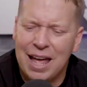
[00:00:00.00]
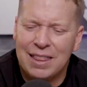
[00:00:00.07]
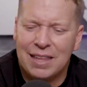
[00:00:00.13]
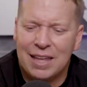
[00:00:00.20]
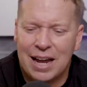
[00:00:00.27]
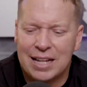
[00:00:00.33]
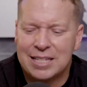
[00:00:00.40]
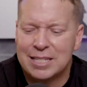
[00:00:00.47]
And
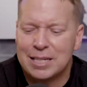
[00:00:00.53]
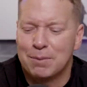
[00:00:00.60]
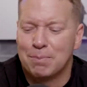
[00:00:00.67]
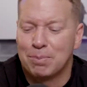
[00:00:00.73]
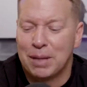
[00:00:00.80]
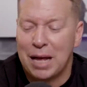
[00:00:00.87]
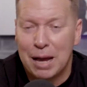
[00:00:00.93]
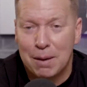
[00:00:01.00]
then I'd see
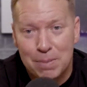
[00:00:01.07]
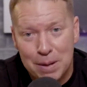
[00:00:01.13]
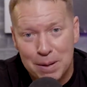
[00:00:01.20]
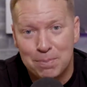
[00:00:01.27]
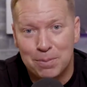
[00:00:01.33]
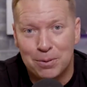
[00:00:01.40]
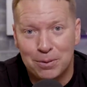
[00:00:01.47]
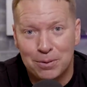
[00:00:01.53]
black
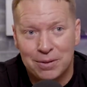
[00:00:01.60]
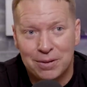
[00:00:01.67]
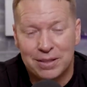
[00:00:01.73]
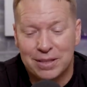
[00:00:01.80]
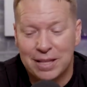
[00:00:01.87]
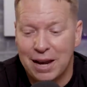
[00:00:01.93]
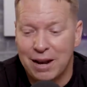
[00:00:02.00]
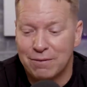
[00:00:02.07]
people
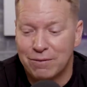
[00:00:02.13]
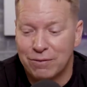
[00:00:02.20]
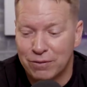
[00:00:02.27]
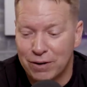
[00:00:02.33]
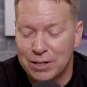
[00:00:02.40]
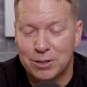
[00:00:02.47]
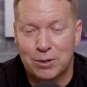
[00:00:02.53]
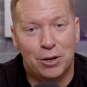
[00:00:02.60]
that I'm
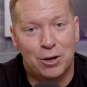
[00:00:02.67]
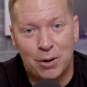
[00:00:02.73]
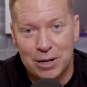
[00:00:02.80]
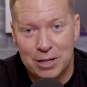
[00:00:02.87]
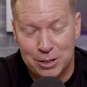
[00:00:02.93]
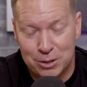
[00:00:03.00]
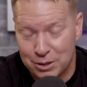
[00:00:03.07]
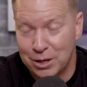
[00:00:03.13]
friends or
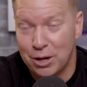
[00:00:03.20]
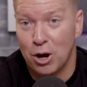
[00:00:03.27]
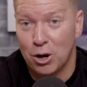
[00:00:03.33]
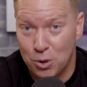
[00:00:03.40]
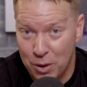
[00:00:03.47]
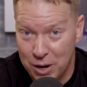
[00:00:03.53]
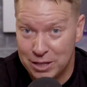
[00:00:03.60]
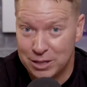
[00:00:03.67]
acquaintance,
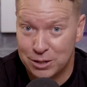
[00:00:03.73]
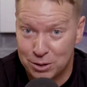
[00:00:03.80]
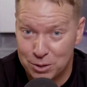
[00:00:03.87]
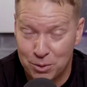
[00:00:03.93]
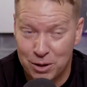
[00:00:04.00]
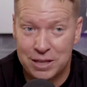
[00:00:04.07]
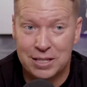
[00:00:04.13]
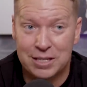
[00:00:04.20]

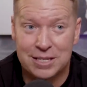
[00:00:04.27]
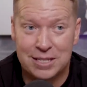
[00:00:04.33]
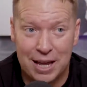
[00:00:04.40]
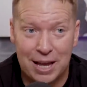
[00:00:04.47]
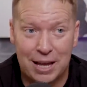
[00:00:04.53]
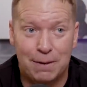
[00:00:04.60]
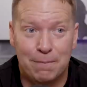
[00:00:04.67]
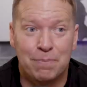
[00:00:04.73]
acquaintances with
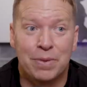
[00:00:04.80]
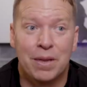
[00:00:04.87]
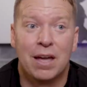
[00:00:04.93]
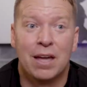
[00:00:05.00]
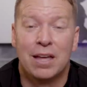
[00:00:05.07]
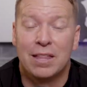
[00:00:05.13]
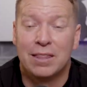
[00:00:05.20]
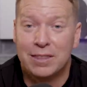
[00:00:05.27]
saying,
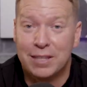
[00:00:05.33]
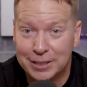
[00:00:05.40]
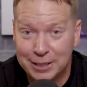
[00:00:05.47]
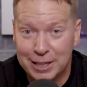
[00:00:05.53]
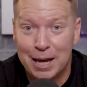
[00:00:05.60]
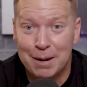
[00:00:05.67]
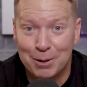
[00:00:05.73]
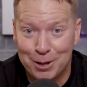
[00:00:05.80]

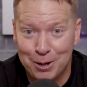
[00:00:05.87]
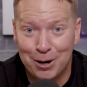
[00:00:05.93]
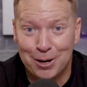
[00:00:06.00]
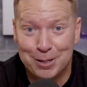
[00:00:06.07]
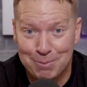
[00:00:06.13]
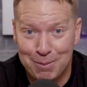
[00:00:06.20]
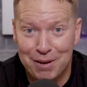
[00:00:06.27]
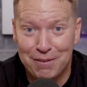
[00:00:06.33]
this came
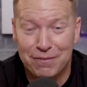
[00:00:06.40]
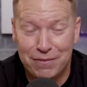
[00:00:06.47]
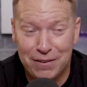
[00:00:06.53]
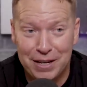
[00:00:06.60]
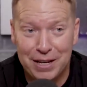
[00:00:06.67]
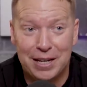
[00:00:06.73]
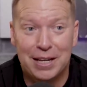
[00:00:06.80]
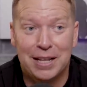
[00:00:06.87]
across my
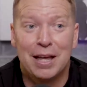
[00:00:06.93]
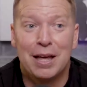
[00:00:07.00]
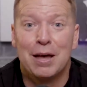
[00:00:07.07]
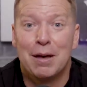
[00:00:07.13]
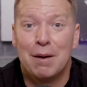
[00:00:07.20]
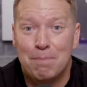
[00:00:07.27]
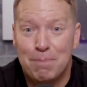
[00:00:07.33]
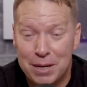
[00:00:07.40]
feed,
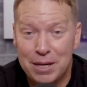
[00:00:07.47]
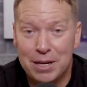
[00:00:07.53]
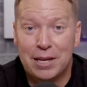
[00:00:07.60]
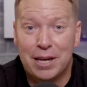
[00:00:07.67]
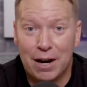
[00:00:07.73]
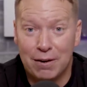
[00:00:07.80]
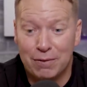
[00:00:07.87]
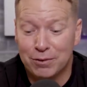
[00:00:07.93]
be
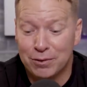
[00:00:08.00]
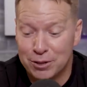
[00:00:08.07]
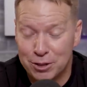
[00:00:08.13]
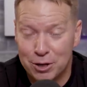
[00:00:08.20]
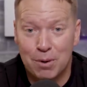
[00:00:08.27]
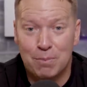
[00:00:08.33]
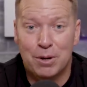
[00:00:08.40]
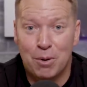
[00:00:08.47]
careful.
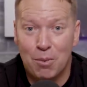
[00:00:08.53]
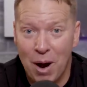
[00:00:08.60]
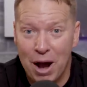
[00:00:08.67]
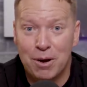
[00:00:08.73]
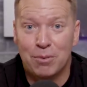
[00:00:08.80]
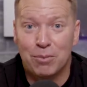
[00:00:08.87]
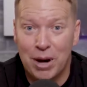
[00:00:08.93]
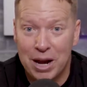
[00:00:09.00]
There's going to be
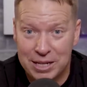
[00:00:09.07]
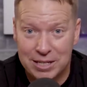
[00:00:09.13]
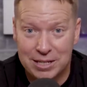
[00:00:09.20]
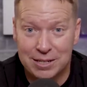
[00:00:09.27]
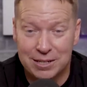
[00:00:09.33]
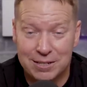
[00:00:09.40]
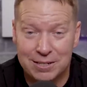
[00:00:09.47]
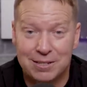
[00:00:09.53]
white
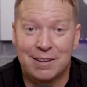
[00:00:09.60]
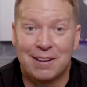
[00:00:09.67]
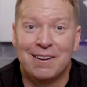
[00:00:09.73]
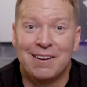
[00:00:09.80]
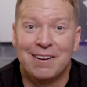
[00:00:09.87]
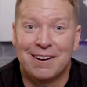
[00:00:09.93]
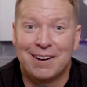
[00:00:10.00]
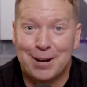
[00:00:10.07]
racists
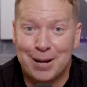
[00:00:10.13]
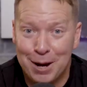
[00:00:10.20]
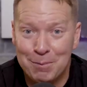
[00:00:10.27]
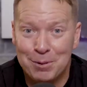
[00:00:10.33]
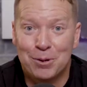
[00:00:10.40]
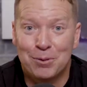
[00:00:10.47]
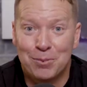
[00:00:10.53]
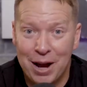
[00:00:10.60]

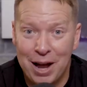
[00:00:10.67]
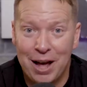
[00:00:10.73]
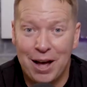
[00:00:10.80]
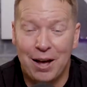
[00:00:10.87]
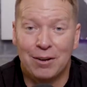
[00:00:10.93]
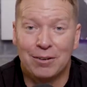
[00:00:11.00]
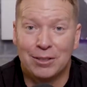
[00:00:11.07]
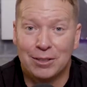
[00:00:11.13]
coming
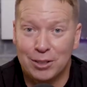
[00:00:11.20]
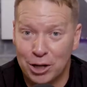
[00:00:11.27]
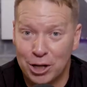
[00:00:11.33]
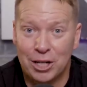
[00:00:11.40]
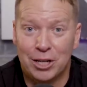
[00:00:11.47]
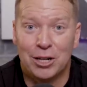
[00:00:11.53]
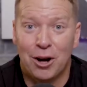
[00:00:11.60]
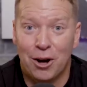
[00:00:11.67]
around
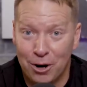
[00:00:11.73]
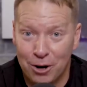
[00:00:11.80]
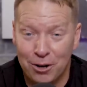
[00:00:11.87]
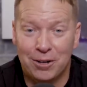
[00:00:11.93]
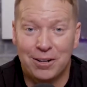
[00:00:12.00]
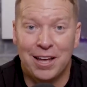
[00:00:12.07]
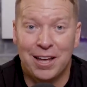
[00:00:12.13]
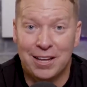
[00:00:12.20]
looking to
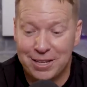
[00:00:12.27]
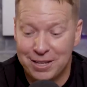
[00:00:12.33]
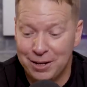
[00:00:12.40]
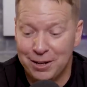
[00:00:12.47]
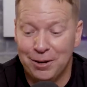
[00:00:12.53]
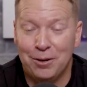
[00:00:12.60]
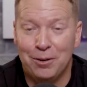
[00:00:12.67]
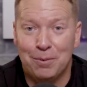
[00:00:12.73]
hurt and
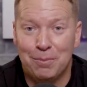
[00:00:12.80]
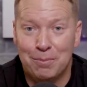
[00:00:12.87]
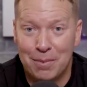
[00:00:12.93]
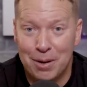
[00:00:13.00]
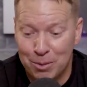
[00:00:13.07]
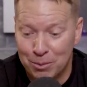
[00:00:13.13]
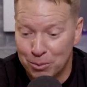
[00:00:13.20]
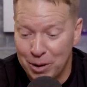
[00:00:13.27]
kill
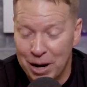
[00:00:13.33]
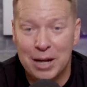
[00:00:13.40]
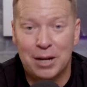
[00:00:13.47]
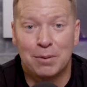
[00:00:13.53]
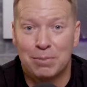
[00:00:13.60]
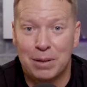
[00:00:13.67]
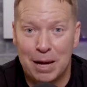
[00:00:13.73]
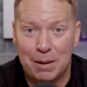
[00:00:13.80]

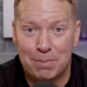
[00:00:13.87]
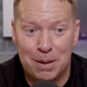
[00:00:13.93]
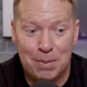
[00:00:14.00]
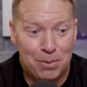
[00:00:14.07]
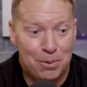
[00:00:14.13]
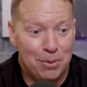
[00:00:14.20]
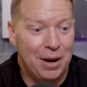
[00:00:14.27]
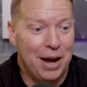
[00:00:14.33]
random black
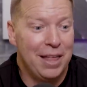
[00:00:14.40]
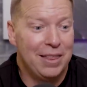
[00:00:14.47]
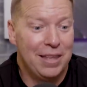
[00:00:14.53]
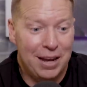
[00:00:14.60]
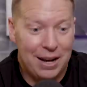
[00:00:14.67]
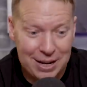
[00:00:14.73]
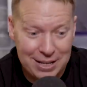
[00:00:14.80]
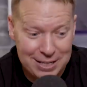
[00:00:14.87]
people. And
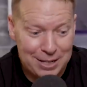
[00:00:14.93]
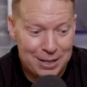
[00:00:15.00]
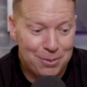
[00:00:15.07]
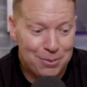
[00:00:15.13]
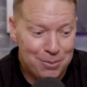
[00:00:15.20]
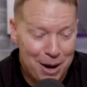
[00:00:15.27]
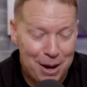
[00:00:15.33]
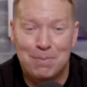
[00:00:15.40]
then I
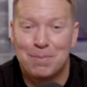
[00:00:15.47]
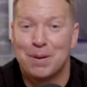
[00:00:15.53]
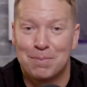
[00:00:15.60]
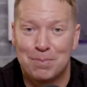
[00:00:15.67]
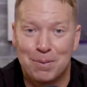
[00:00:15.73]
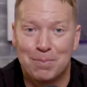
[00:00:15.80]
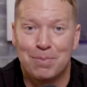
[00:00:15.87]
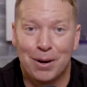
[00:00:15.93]
seen white
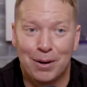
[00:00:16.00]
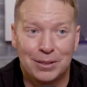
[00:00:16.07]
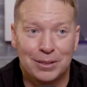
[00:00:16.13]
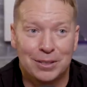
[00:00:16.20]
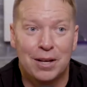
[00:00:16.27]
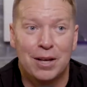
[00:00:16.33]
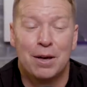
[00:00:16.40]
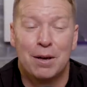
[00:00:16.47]
people
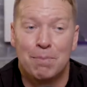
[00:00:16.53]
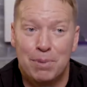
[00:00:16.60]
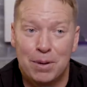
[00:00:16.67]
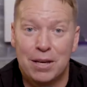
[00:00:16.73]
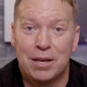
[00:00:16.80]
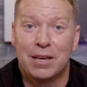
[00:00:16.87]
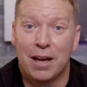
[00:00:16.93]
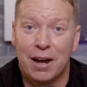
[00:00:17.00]
post,
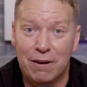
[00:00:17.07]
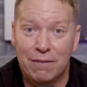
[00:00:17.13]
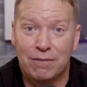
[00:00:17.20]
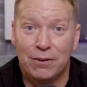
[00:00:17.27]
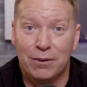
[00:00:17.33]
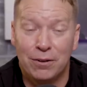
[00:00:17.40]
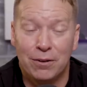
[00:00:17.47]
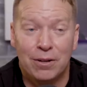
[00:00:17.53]
be
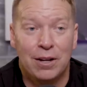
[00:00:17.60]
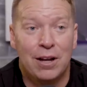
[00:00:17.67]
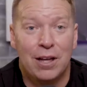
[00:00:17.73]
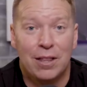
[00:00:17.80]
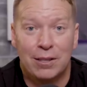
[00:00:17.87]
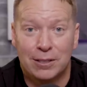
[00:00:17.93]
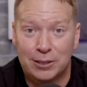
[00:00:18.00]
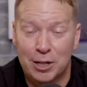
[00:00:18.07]
careful.
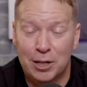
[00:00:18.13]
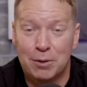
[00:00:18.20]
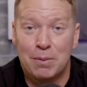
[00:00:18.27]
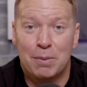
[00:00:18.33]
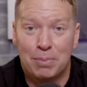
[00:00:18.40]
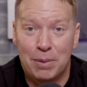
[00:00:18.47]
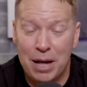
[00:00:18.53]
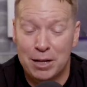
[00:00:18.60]
There's going to
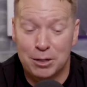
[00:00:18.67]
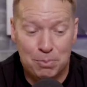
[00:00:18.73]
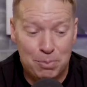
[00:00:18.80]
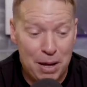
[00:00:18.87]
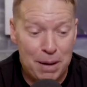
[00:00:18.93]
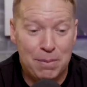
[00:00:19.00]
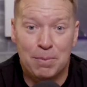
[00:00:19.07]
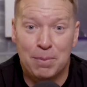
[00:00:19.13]
be black, there's
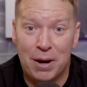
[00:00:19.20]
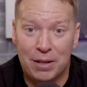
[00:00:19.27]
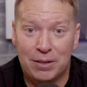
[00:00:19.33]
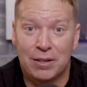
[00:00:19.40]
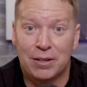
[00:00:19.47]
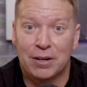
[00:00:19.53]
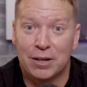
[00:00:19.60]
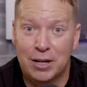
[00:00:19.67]
black people out
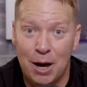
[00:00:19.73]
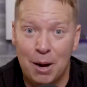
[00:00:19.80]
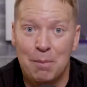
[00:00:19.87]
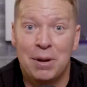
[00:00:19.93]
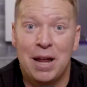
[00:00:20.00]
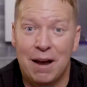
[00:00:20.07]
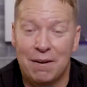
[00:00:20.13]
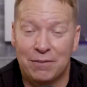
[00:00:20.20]
there that are
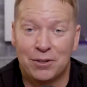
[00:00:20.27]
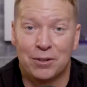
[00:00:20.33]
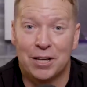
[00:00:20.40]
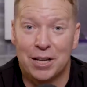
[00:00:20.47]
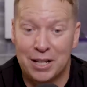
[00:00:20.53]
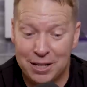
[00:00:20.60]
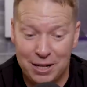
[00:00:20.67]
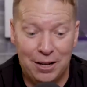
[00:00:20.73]
coming after
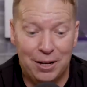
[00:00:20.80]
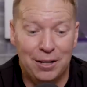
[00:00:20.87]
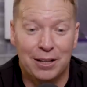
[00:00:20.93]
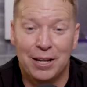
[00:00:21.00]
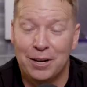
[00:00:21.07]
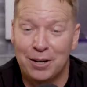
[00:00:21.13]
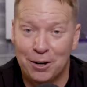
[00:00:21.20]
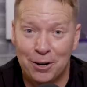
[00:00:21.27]
to
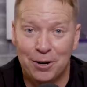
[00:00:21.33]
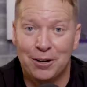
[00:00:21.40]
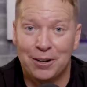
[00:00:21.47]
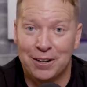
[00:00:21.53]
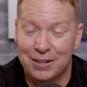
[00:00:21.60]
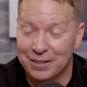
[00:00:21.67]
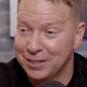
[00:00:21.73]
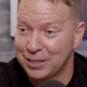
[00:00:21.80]
kill and
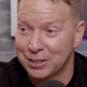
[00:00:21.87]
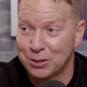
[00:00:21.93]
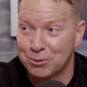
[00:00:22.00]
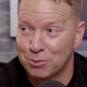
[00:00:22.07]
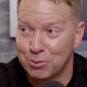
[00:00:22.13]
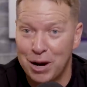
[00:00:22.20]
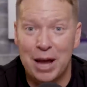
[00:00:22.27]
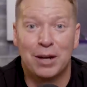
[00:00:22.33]
hurt just
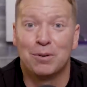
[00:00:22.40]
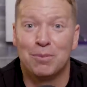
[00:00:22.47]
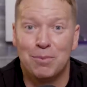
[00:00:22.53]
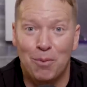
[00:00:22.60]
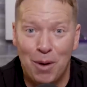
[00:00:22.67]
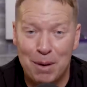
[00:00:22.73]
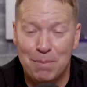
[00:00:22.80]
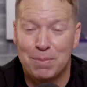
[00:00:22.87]

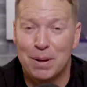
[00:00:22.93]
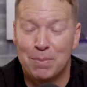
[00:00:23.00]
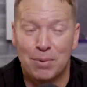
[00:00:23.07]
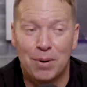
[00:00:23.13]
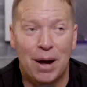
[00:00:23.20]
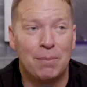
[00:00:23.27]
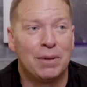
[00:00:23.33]
random white people.